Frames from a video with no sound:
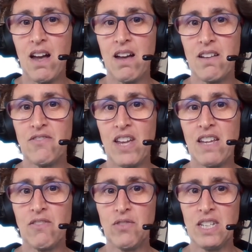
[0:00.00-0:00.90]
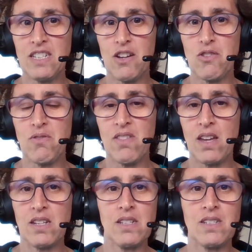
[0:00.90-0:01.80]
of a video
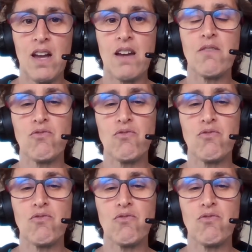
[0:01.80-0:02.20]
that is not